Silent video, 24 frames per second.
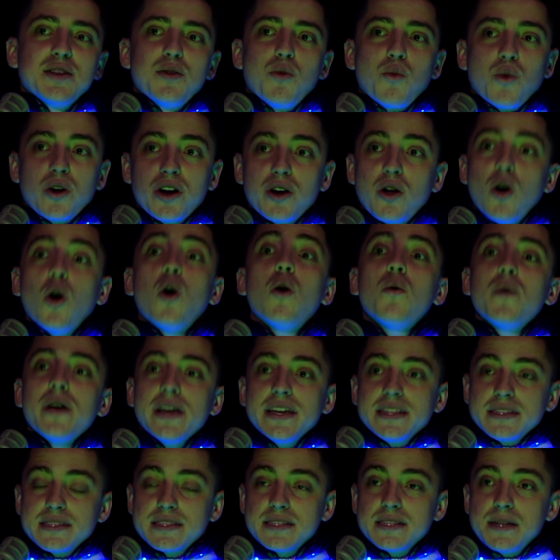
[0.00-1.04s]
weren't
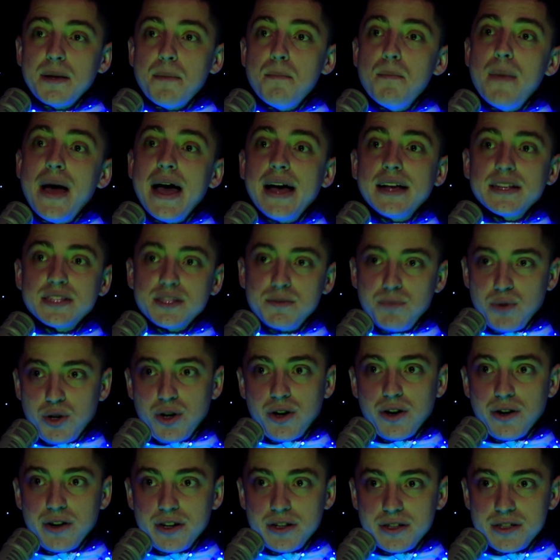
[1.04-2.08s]
always mass
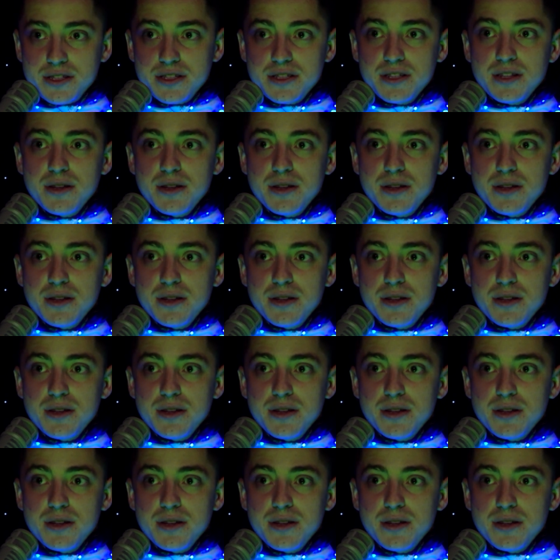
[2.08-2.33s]
murderers.